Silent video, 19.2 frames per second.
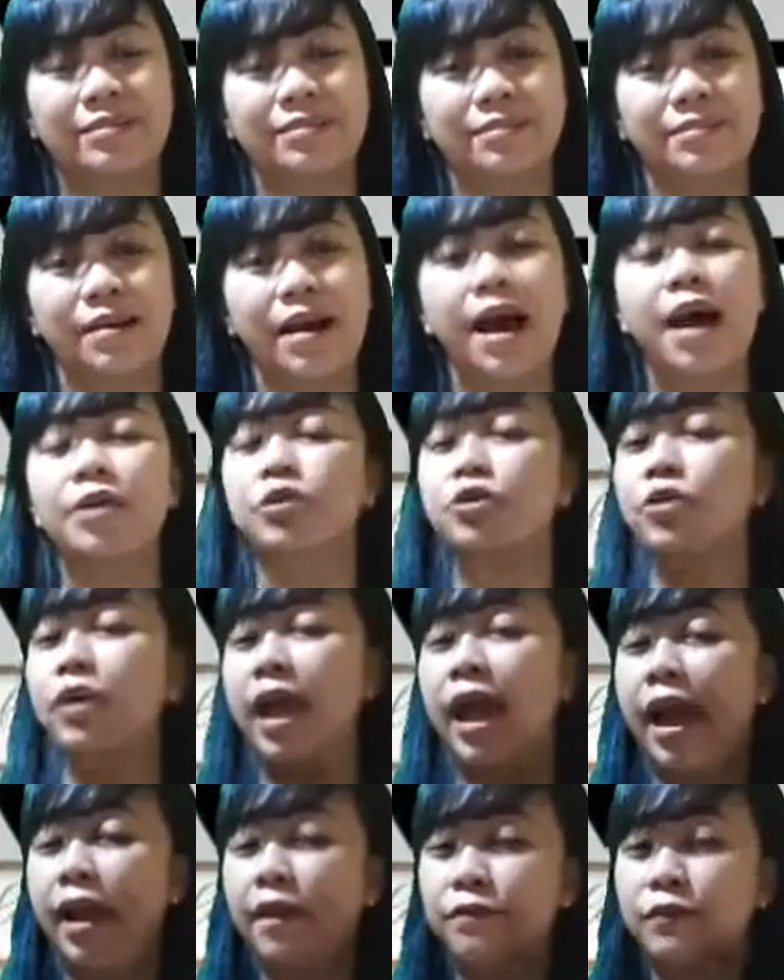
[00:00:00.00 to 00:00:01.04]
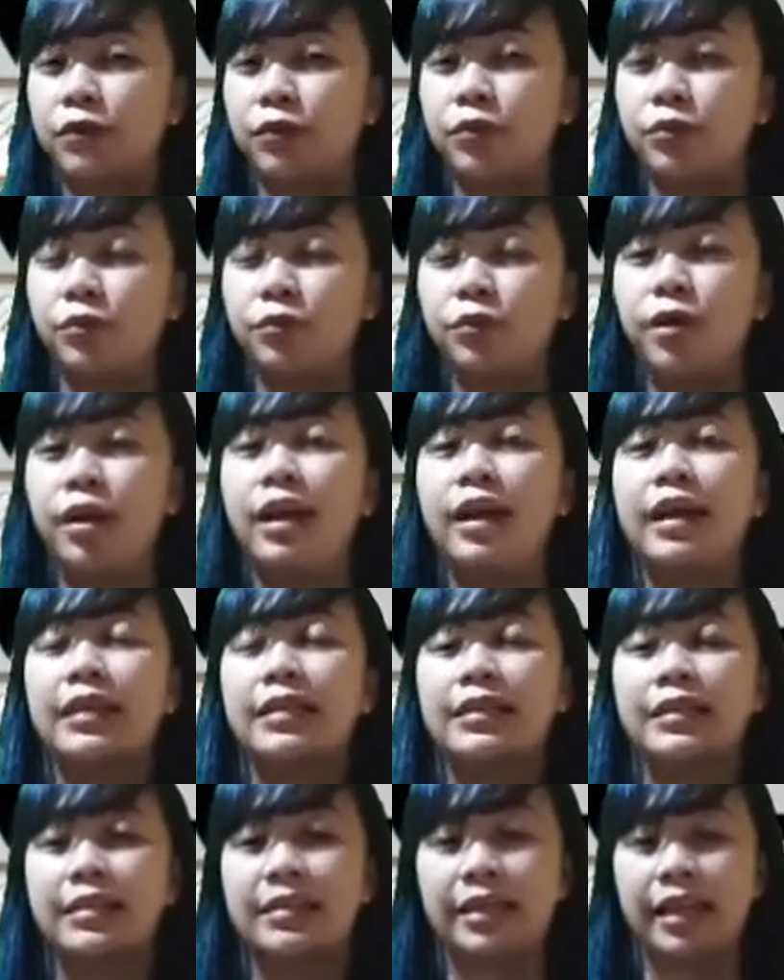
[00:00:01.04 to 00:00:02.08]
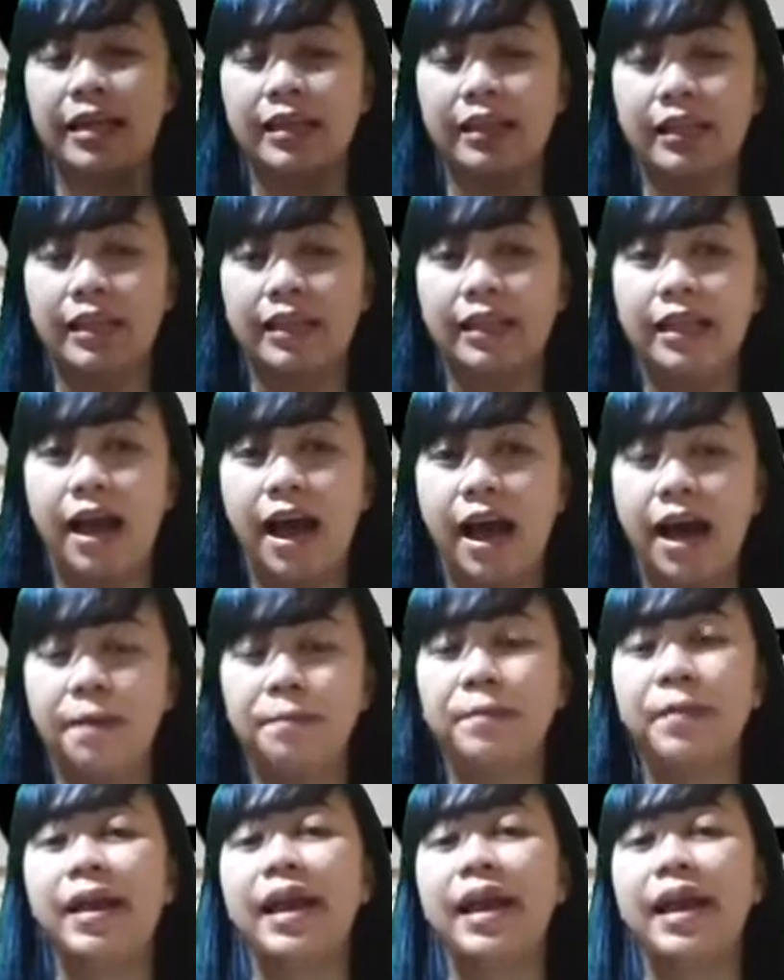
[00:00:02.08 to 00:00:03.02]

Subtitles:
Wow, you have to set it up